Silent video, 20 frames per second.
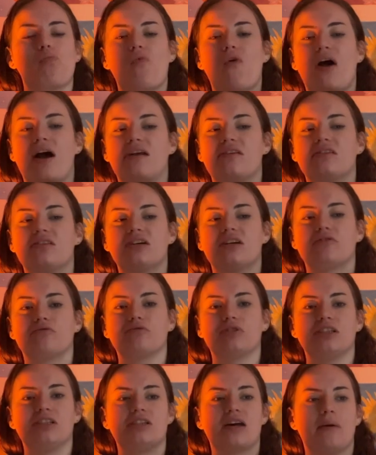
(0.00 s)
I had to like
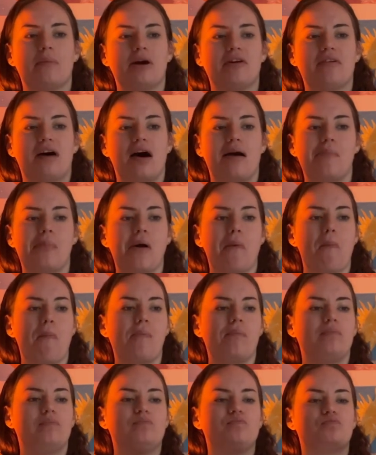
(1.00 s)
reset my vibe,
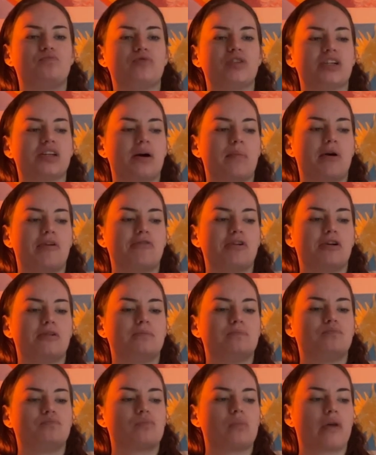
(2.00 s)
reset my room.
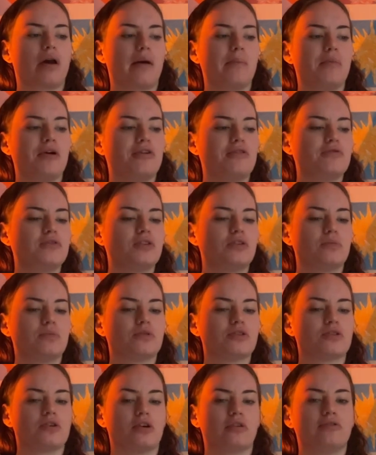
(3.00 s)
I moved some
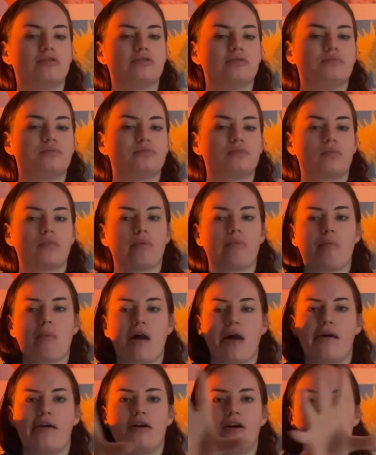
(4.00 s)
stuff
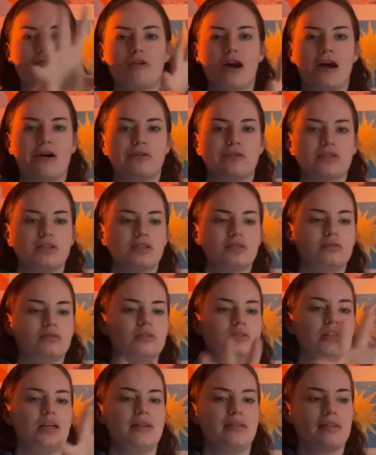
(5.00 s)
around
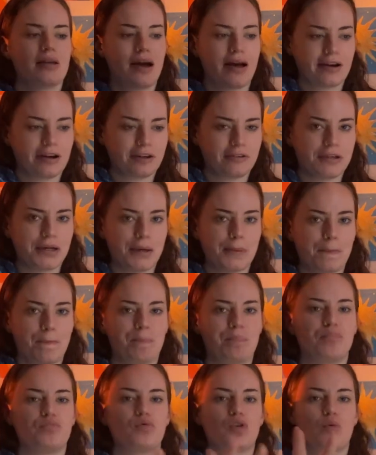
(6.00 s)
in that area
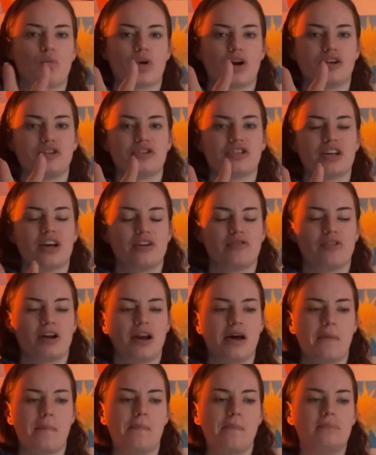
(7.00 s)
where you're sitting right now.